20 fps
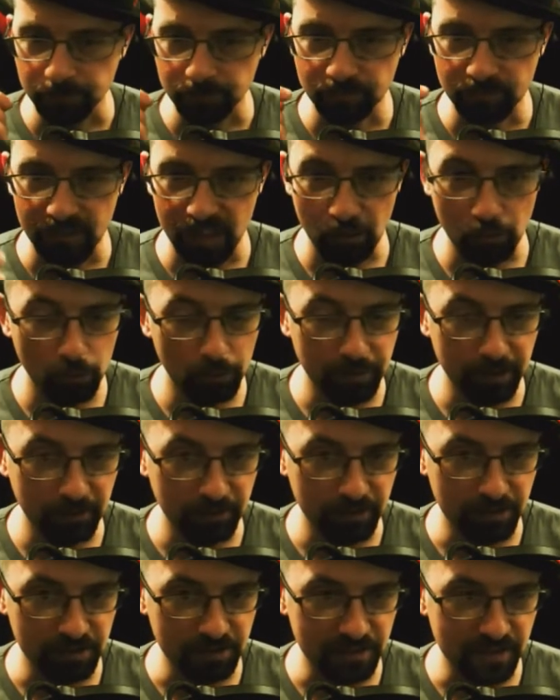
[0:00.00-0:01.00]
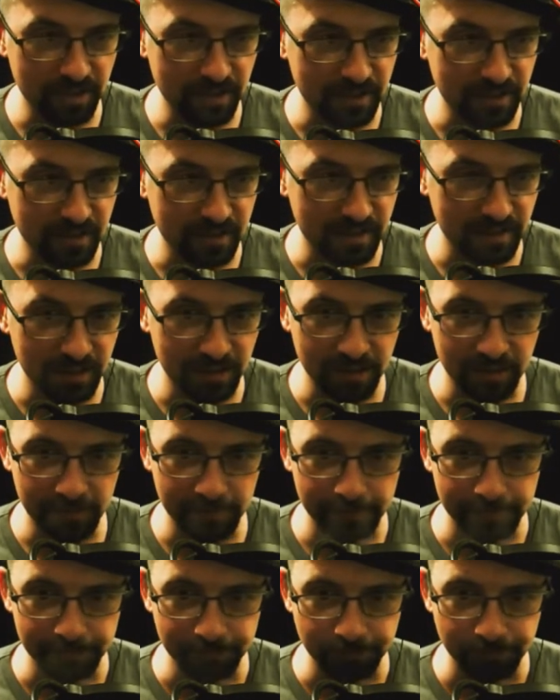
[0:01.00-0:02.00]
I won't be able to do T16
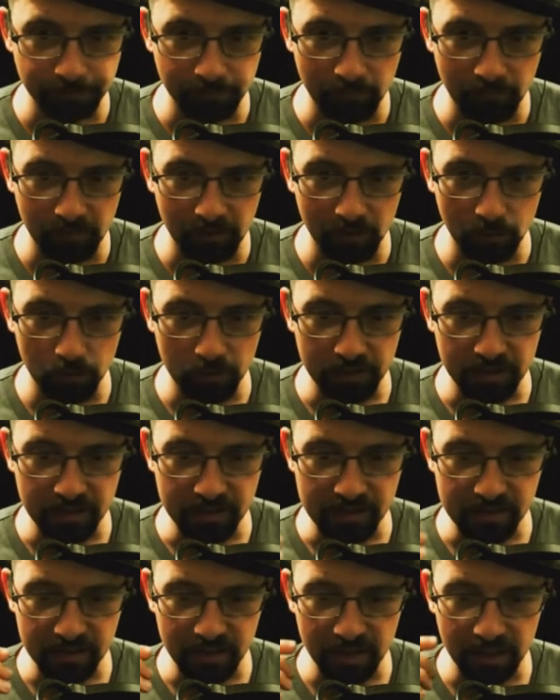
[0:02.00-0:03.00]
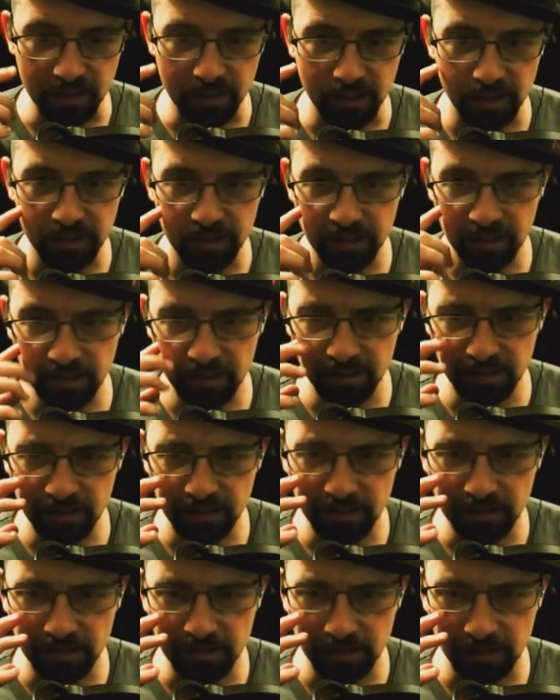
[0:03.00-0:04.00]
with this yet. I need,
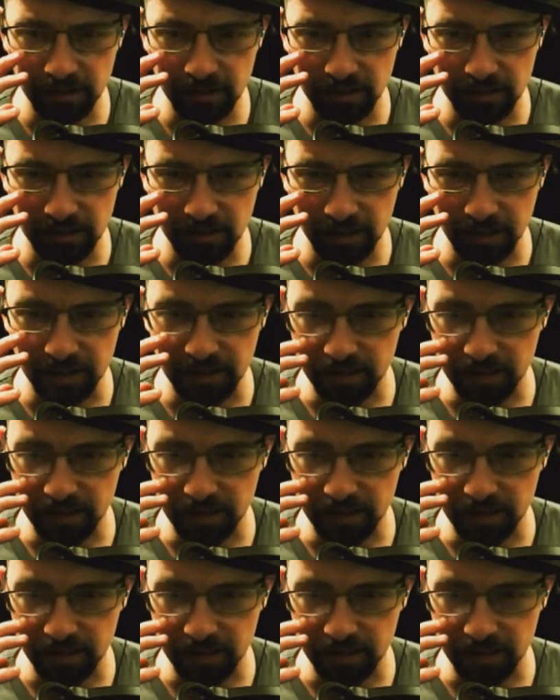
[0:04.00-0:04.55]
like, the